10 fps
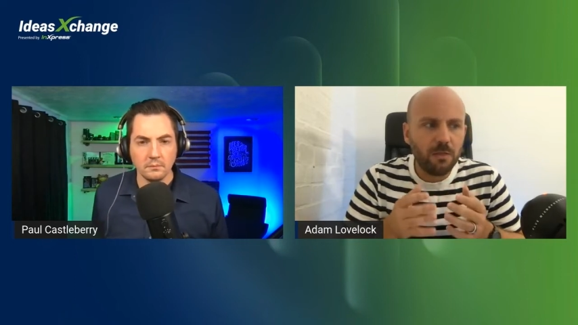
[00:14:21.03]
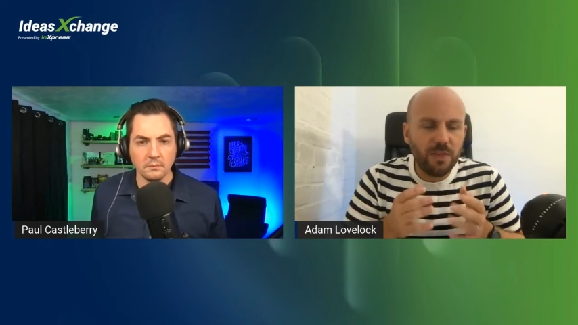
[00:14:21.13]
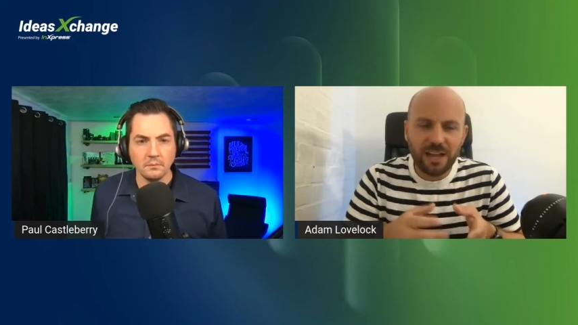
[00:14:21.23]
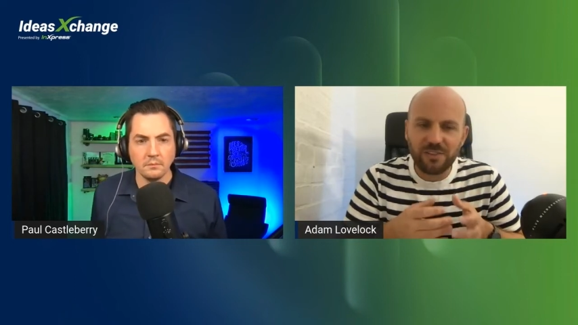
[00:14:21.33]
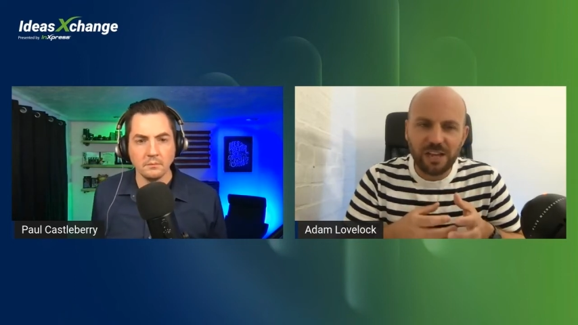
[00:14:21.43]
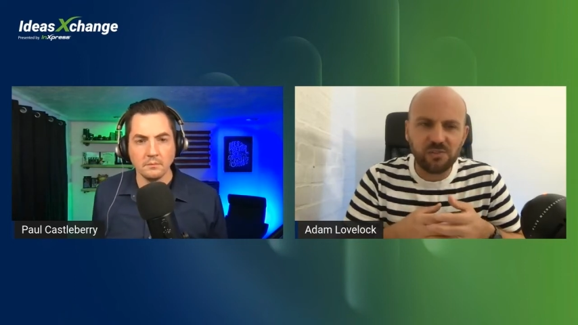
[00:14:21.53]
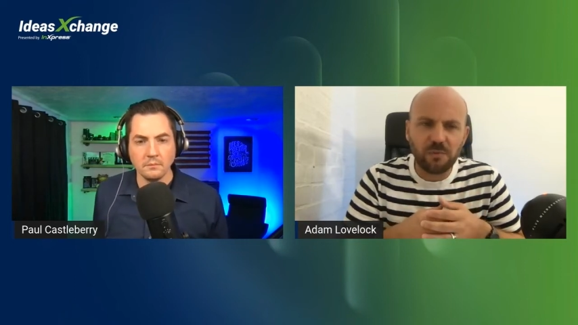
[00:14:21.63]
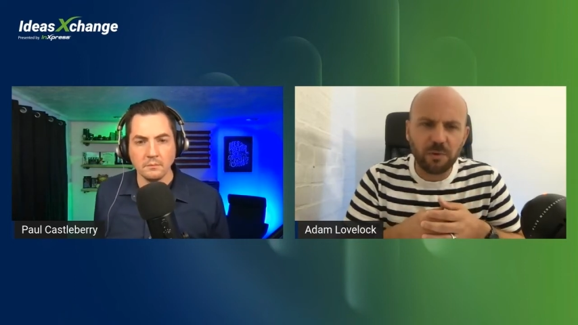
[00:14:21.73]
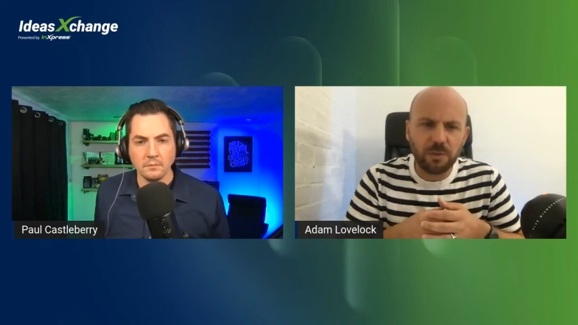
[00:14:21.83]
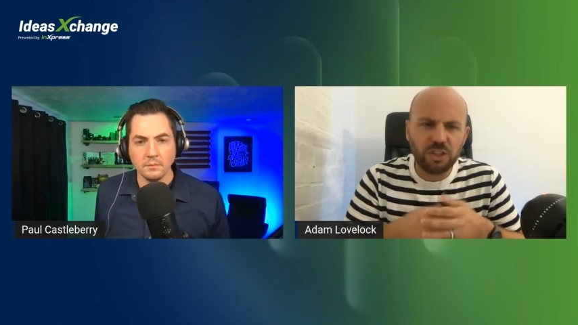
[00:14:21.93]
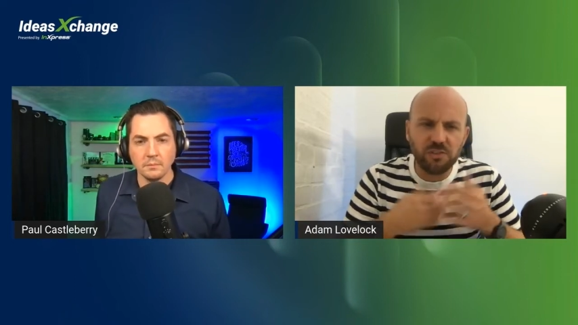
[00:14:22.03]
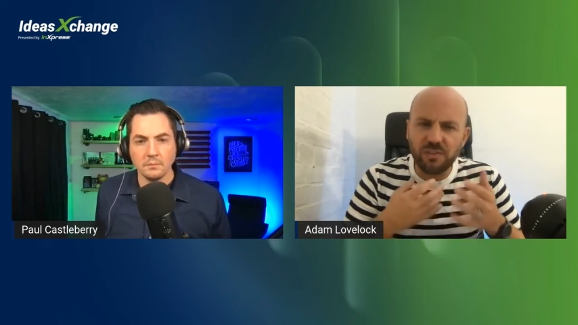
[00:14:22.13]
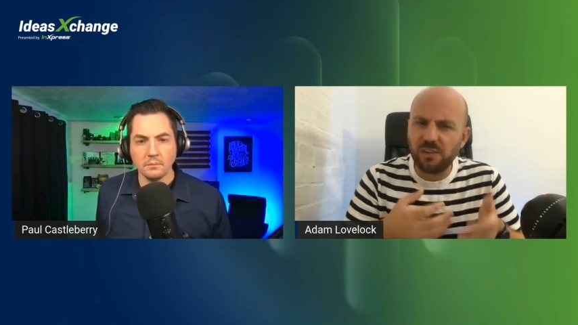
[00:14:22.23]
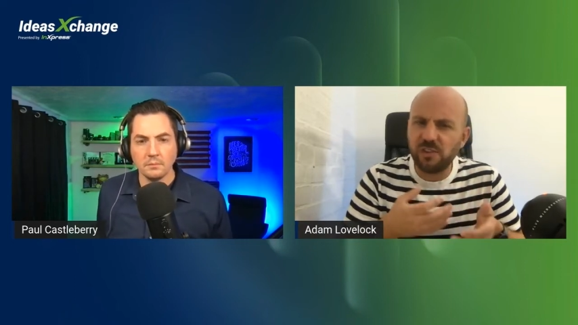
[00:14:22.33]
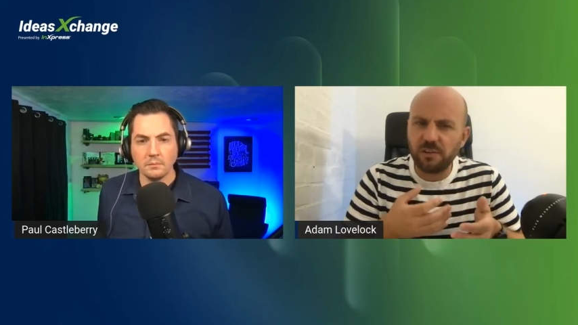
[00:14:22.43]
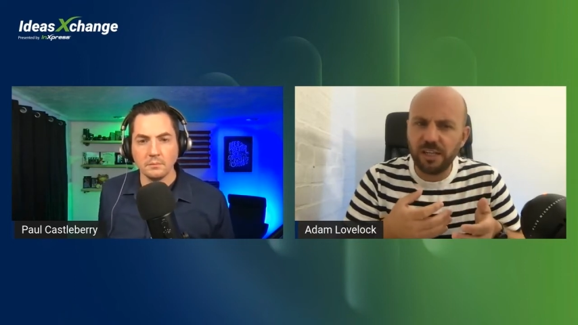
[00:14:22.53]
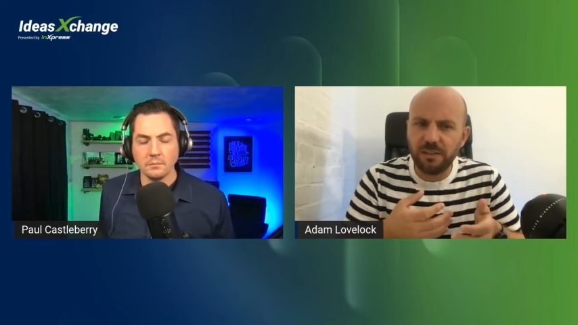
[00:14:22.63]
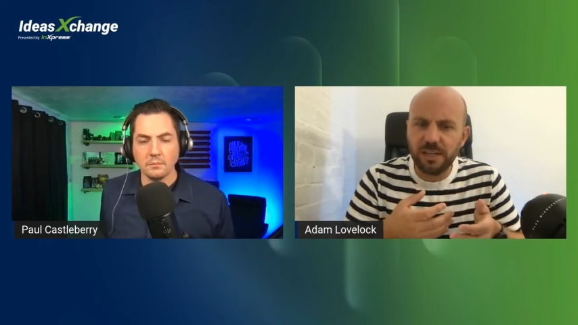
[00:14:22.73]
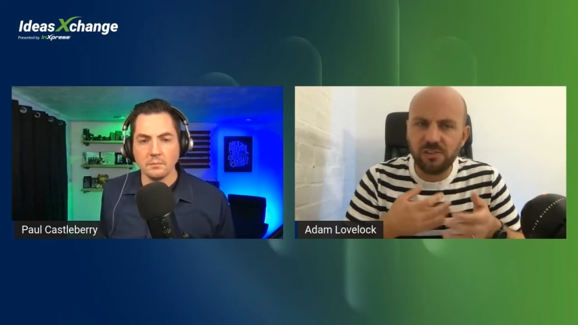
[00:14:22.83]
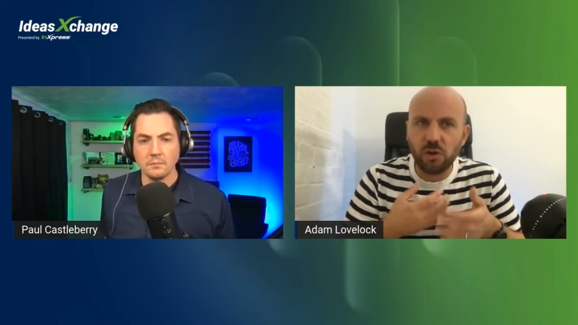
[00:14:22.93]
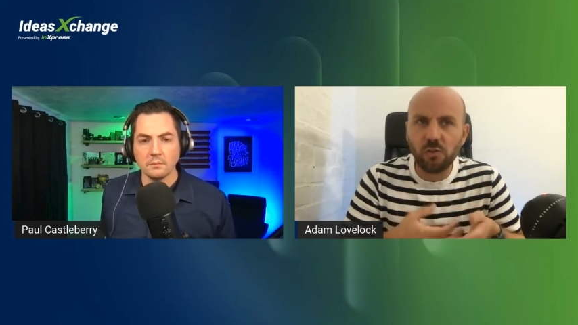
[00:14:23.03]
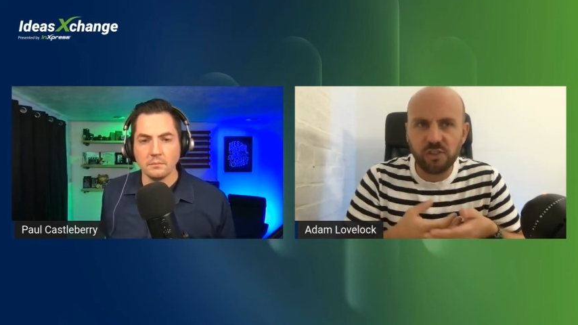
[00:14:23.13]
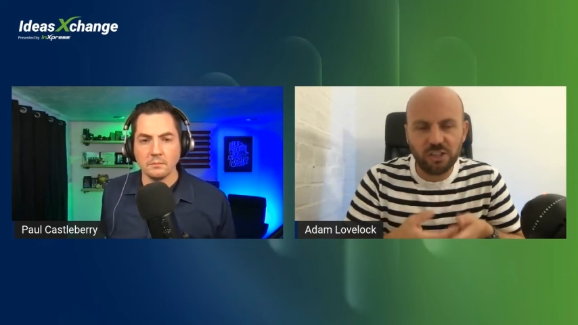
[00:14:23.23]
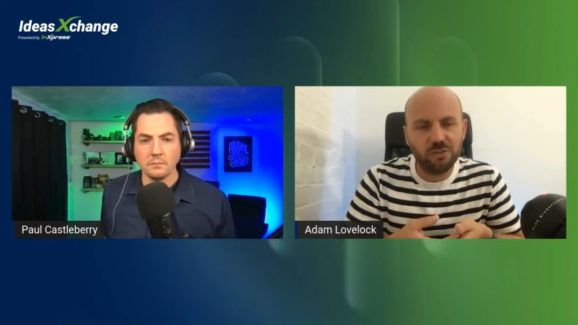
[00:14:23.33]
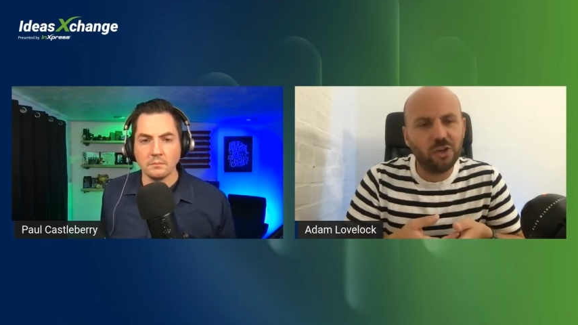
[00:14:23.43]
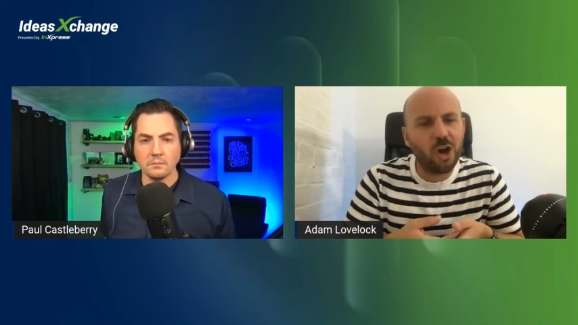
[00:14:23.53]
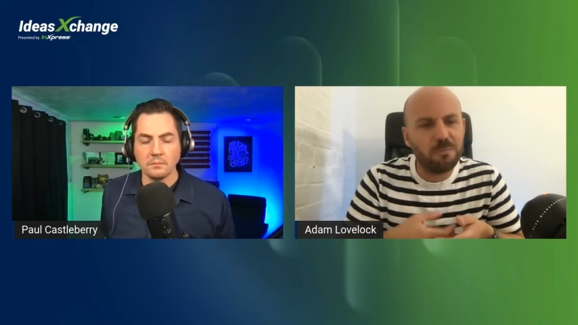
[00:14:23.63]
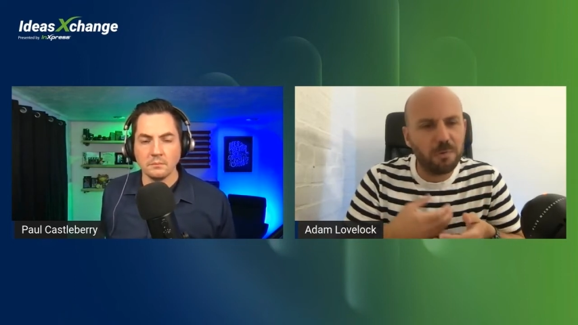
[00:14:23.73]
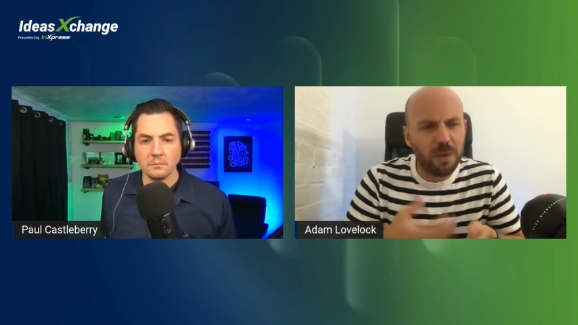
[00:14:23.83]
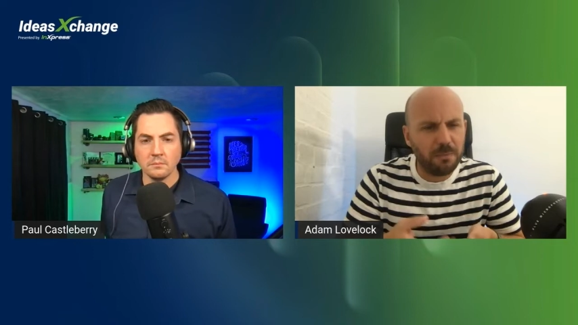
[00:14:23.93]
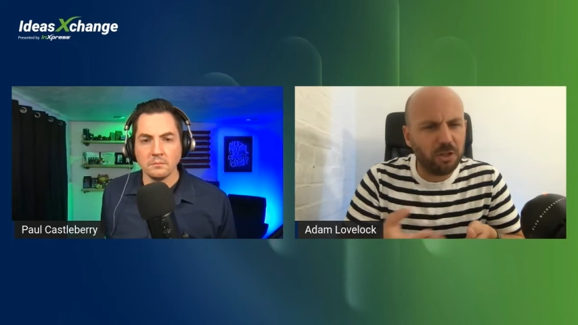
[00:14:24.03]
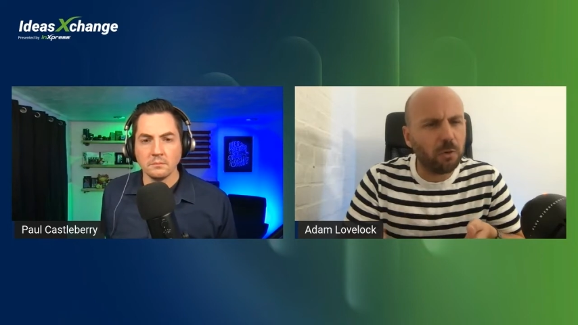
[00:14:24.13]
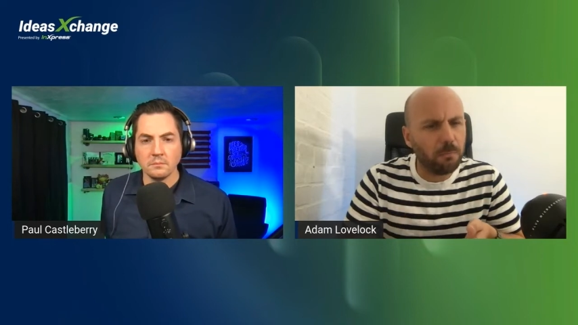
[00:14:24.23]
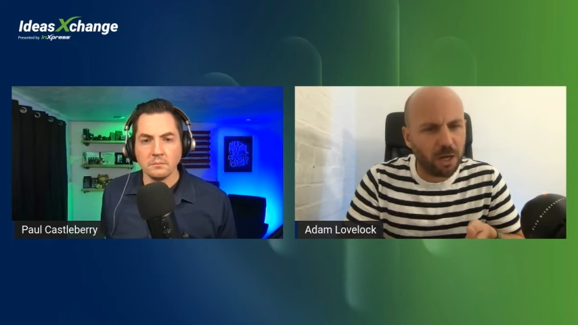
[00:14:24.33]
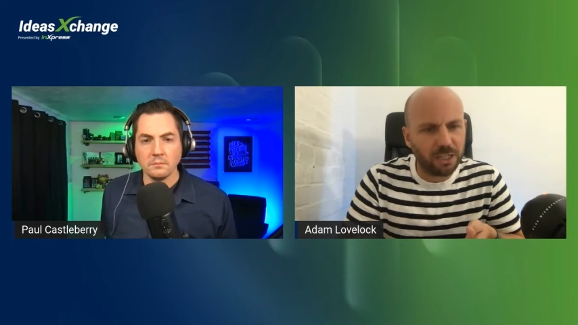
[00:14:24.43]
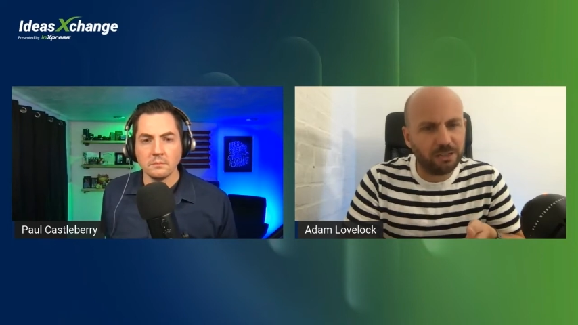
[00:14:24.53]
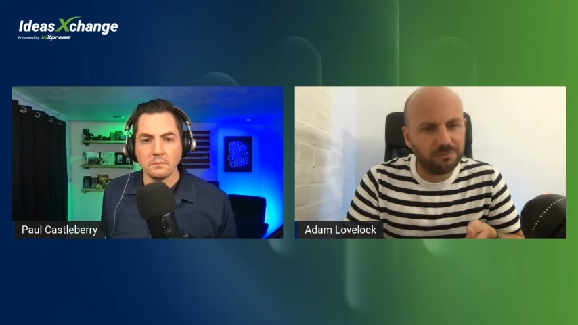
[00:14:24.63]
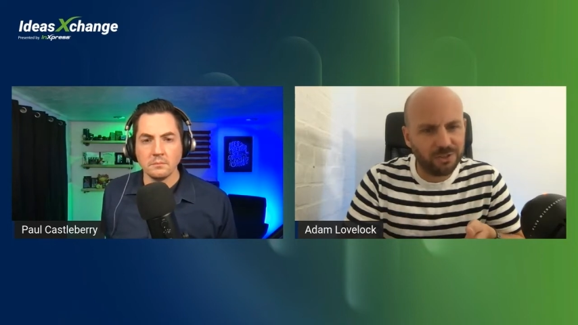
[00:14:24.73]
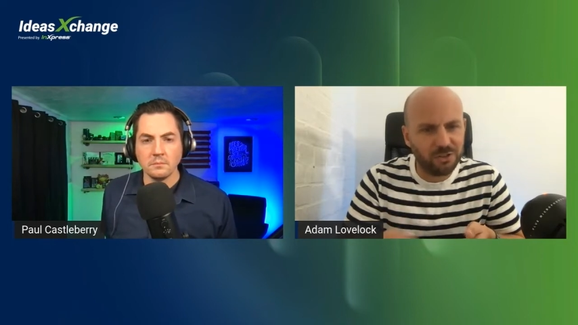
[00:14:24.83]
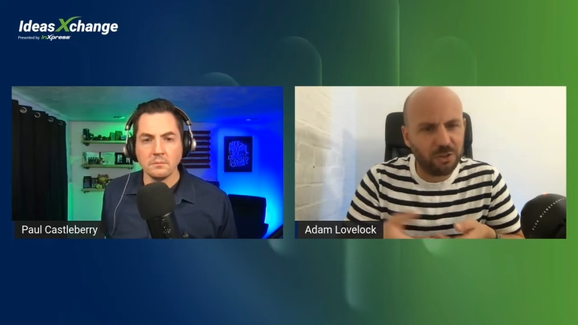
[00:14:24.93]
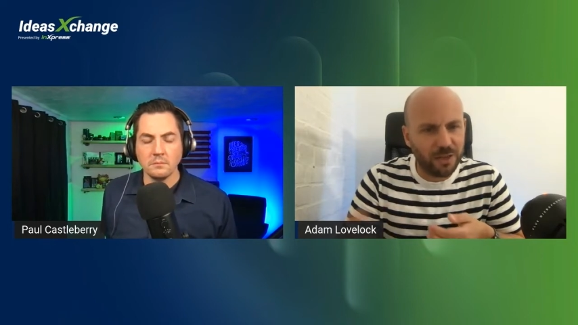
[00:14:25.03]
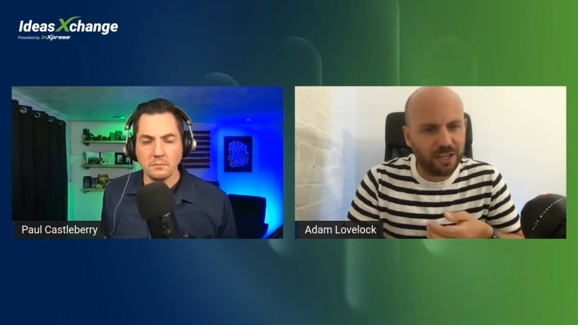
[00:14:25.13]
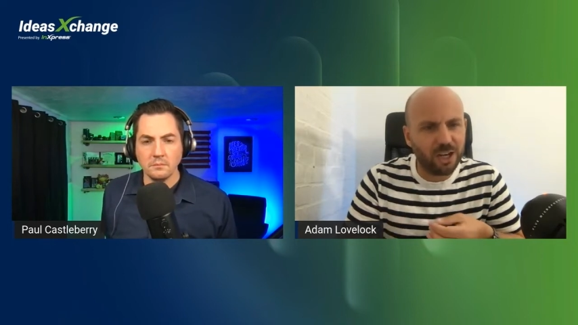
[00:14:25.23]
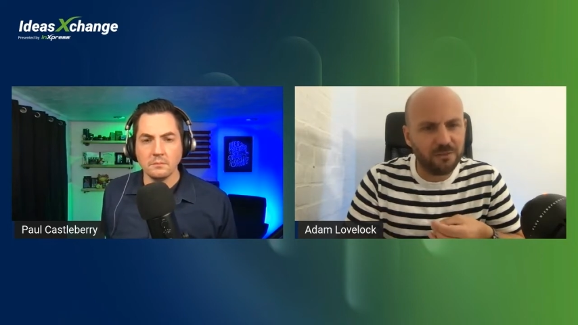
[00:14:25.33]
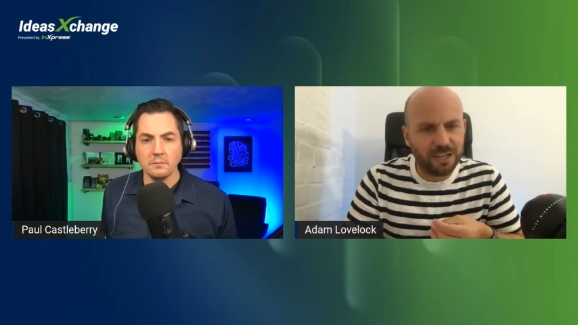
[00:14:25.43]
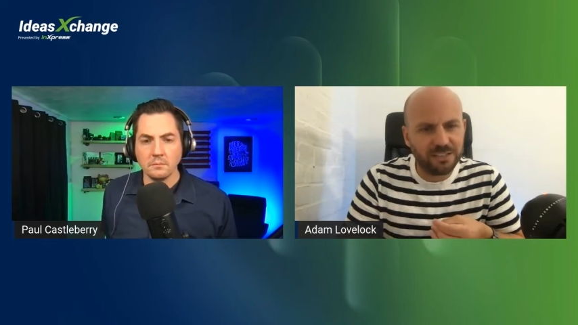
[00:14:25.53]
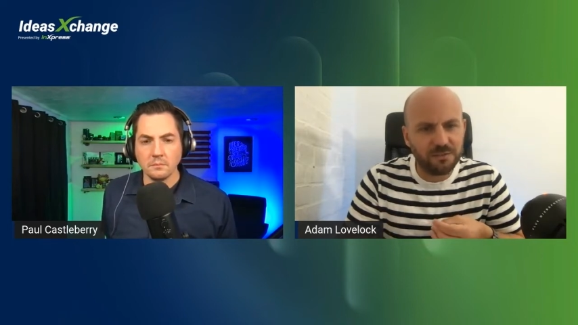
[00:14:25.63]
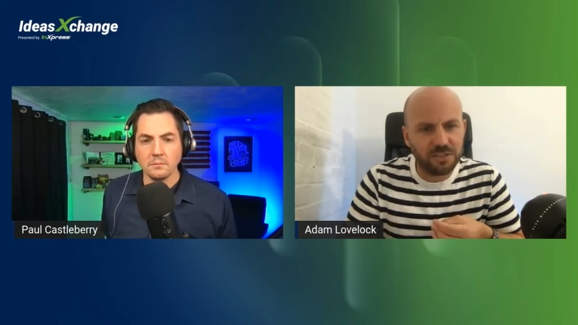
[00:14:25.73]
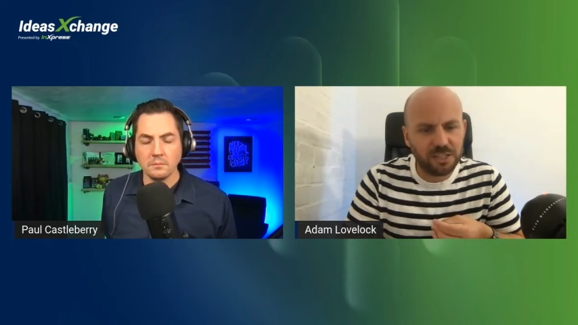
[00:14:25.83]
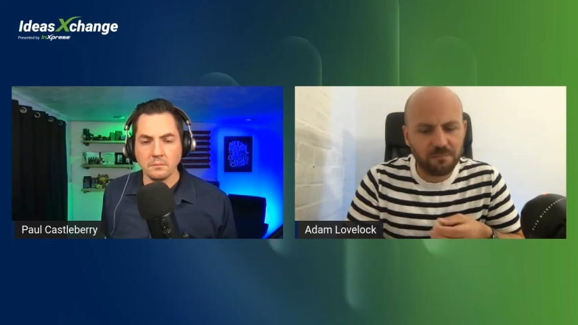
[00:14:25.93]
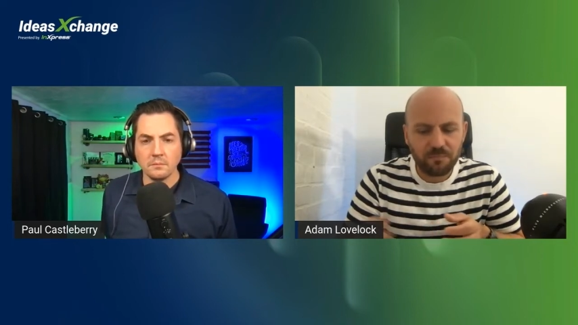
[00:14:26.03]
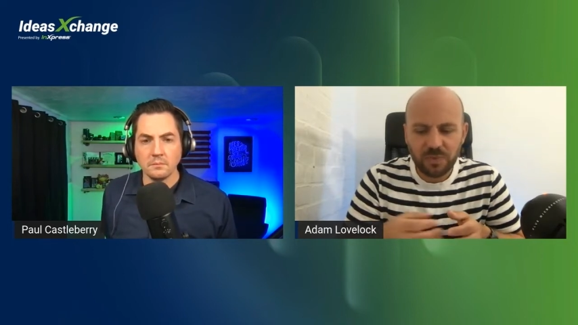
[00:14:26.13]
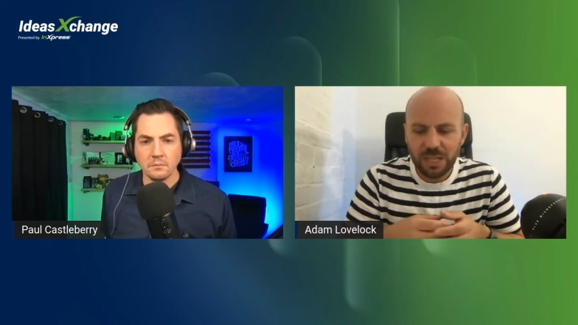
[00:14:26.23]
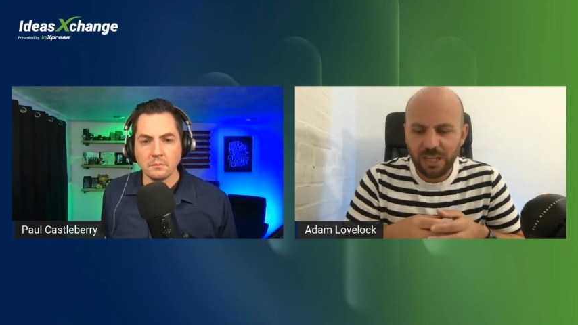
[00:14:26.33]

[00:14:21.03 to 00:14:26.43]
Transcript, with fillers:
Speaker 1: That's something which isn't necessarily, it's costing you time, but maybe not money to do that kind of activity.